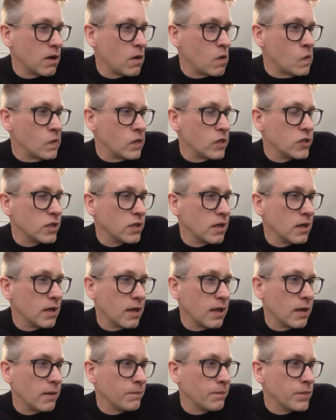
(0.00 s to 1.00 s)

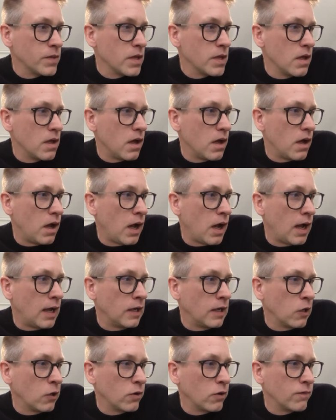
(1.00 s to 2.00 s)
Originally, a
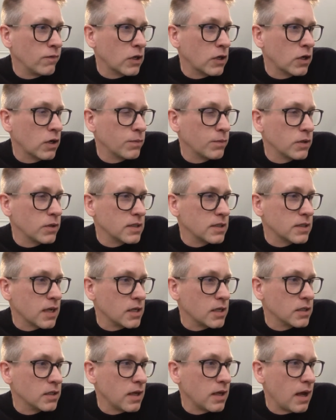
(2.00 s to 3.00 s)
lot of the crypto
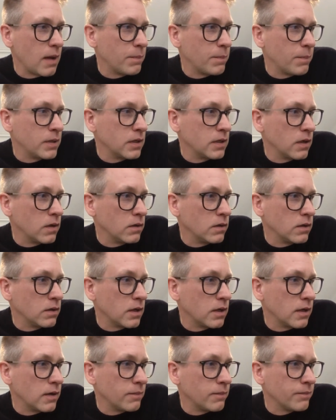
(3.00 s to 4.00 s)
discussion happened
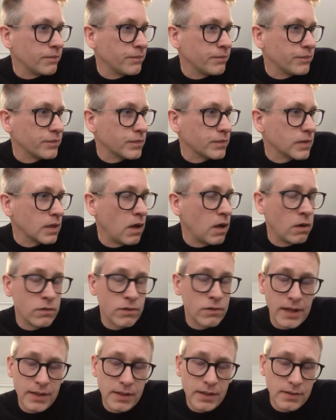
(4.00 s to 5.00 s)
on
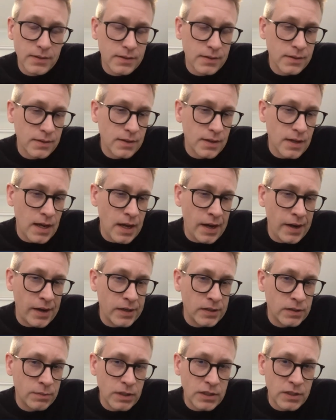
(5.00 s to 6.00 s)
Reddit,
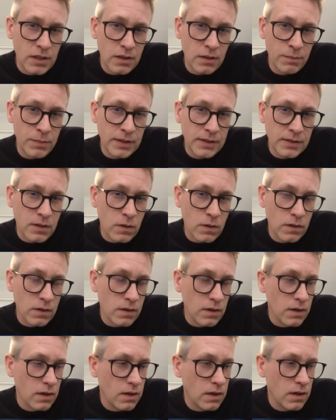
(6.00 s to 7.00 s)
especially
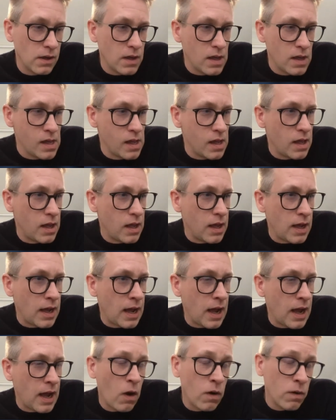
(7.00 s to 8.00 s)
Bitcoin.
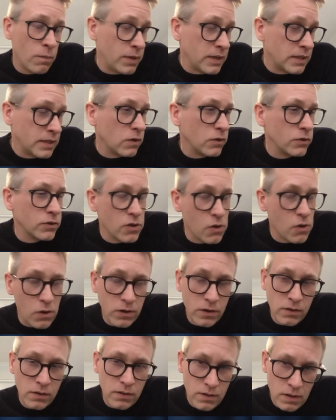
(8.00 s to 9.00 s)
Our Bitcoin Talk
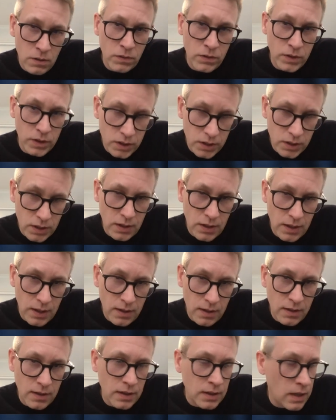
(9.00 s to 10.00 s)

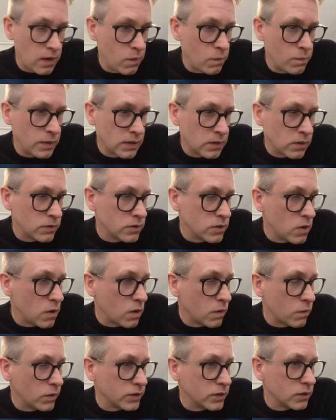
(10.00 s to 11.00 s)
originally. The Bitcoin
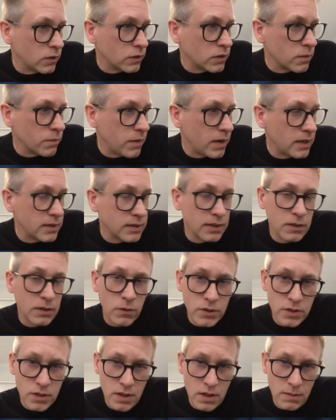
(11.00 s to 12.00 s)
Talk was started by
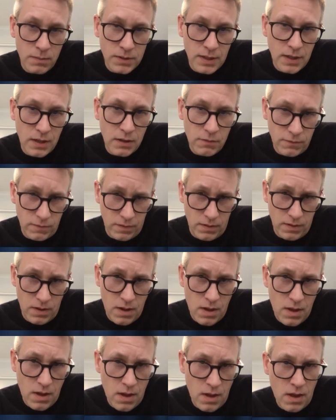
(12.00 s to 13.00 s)
Satoshi himself.
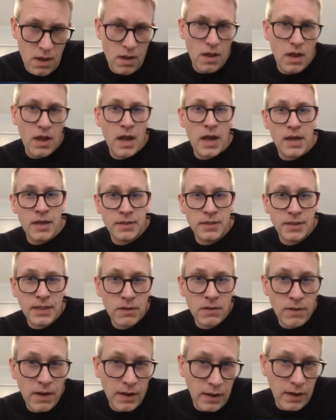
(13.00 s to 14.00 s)
It's
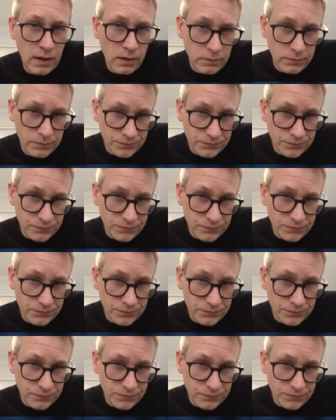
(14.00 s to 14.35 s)
still running.